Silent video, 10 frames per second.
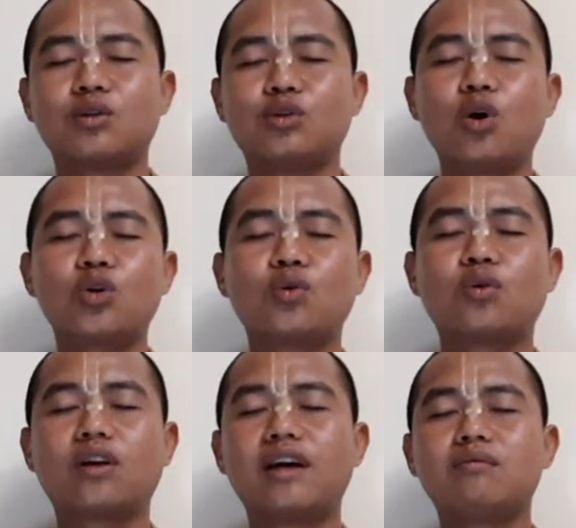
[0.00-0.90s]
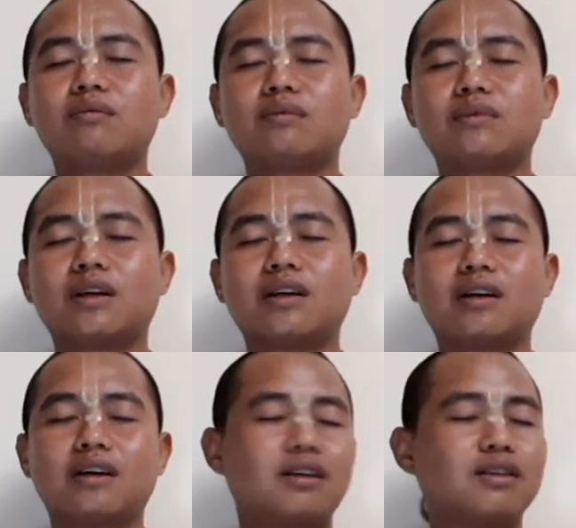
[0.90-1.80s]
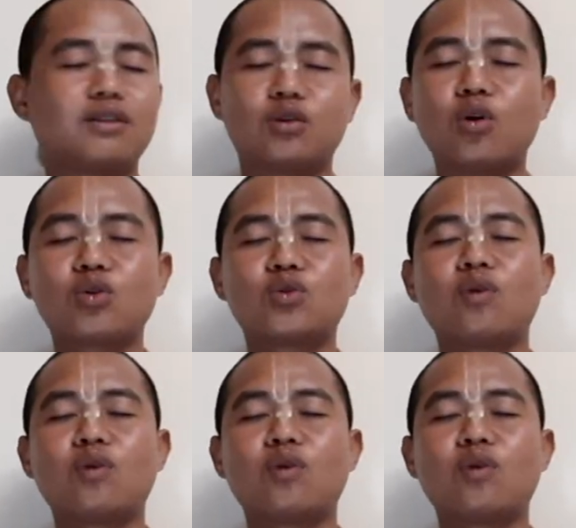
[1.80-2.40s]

Those who claim, those